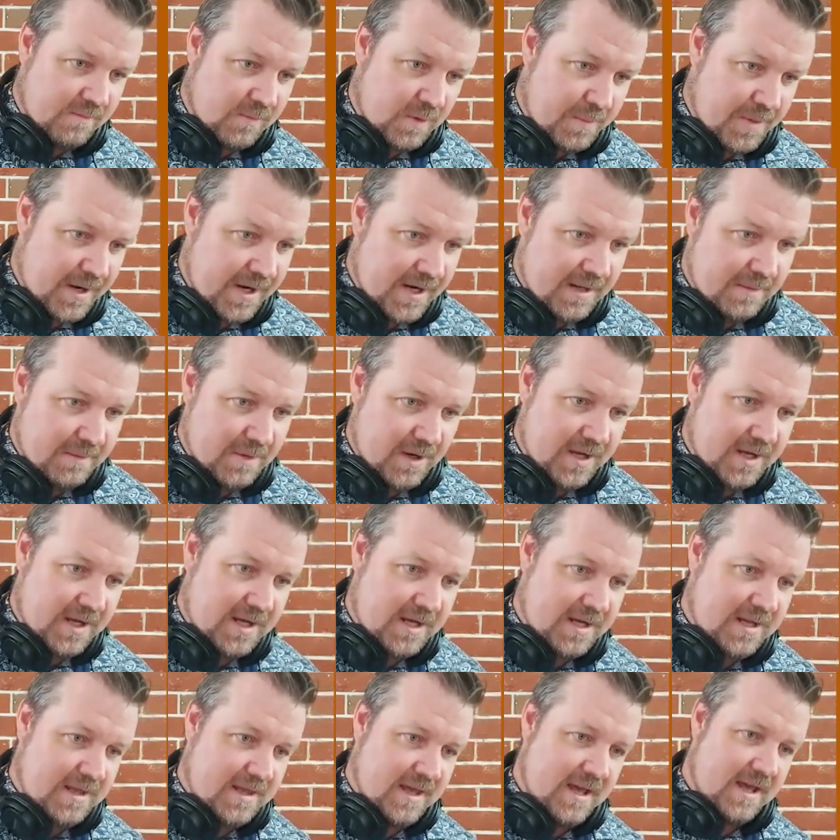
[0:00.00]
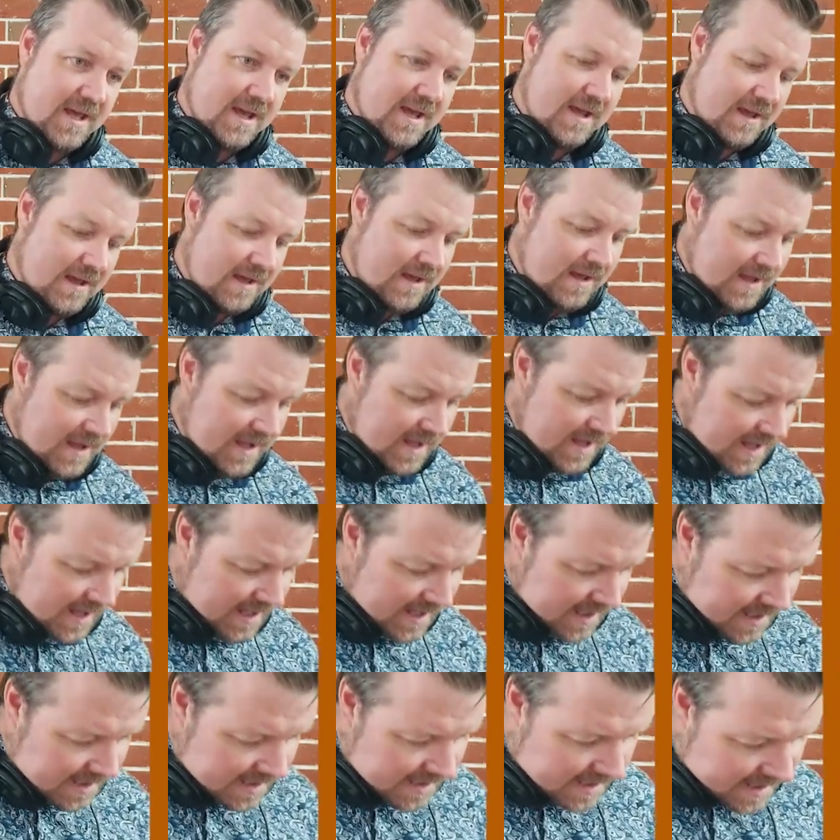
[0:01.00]
repeating the E there.
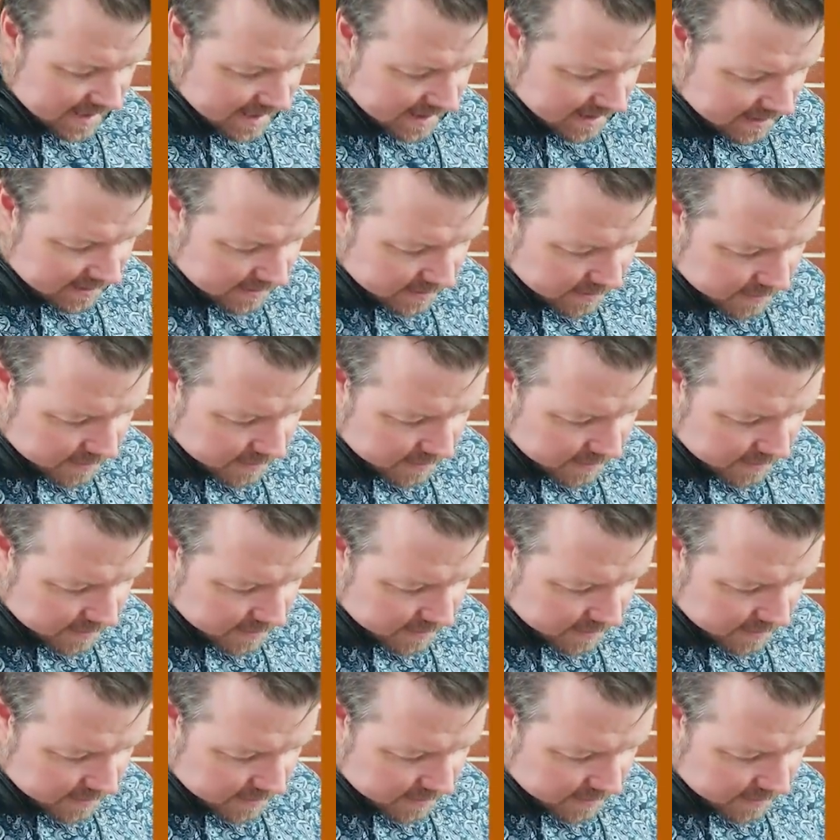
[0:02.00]
Now